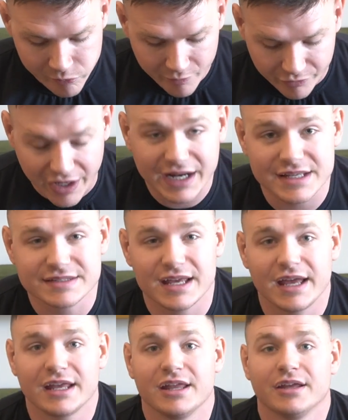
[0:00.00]
Like I
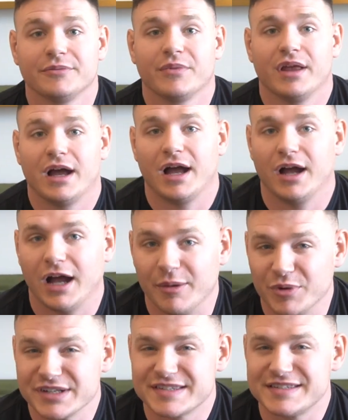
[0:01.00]
said, I'm
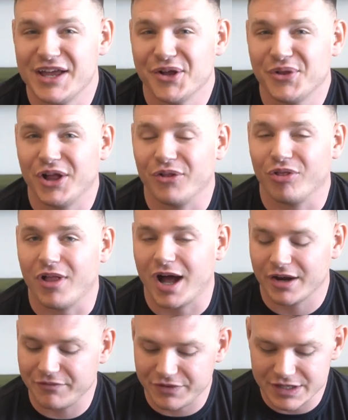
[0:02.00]
going to sell a
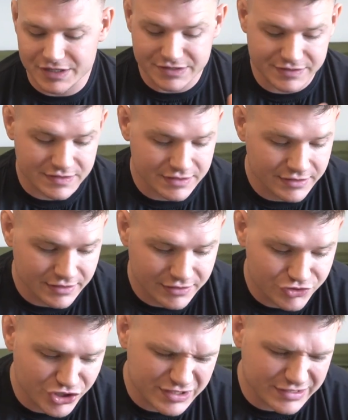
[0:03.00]
lot of these
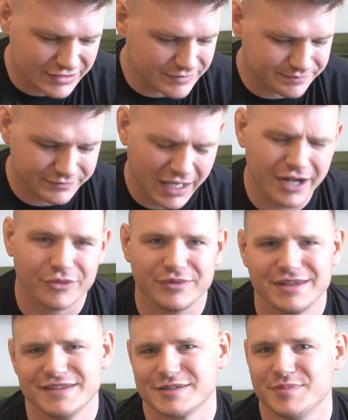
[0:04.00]
just to, I don't
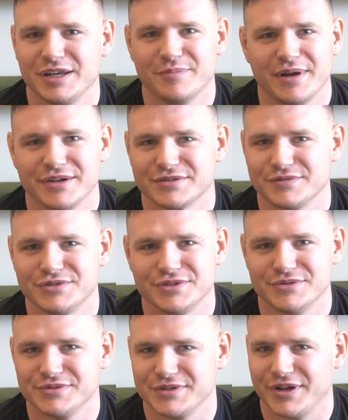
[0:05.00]
need this many pairs of
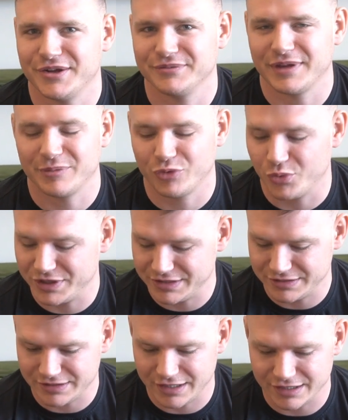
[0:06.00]
shoes. You know, I'm
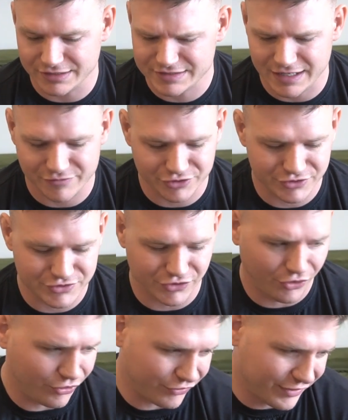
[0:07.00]
27 years
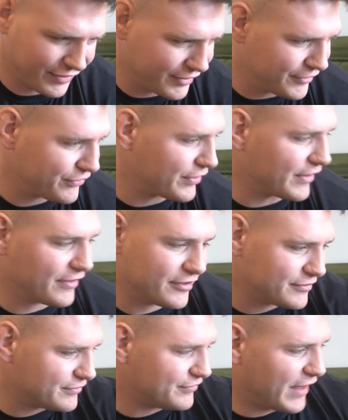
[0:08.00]
old.
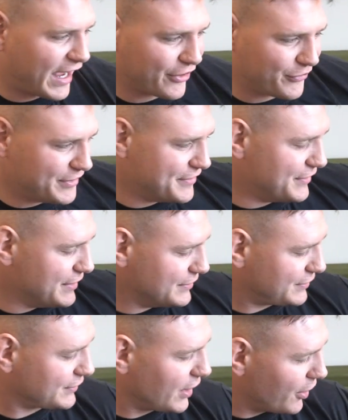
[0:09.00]
I don't need
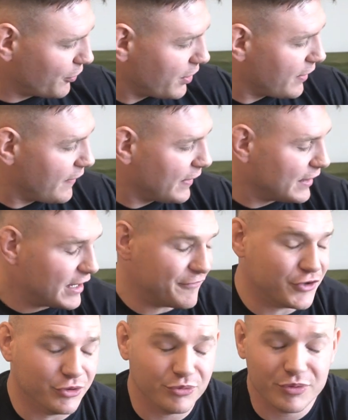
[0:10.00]
these. So, if
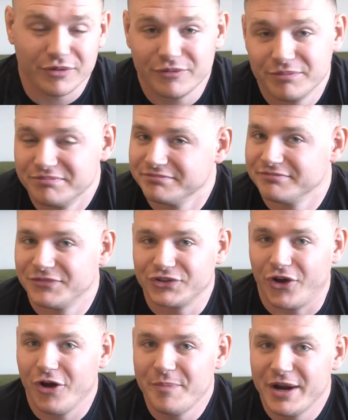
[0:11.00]
you
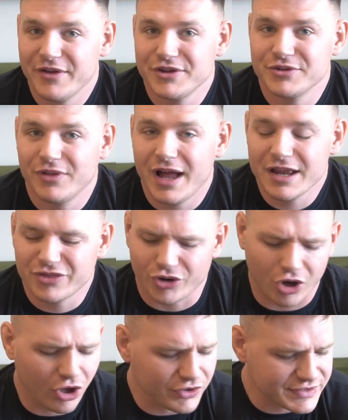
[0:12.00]
saw a pair that you like, they're
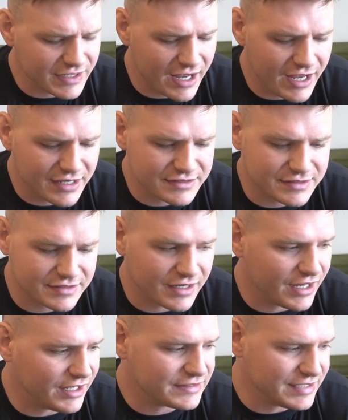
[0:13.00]
all size
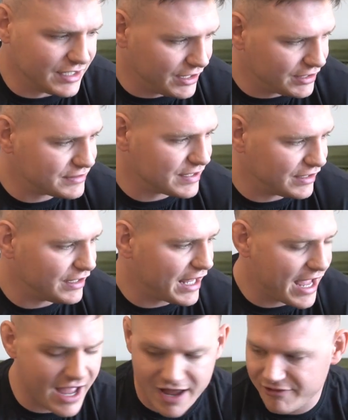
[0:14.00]
10, 10 and a
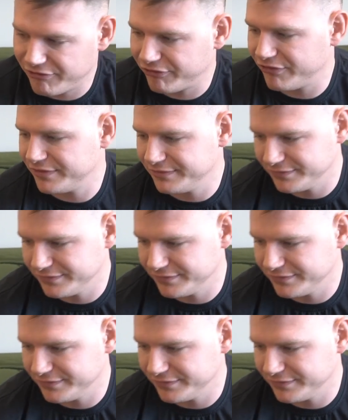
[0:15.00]
half.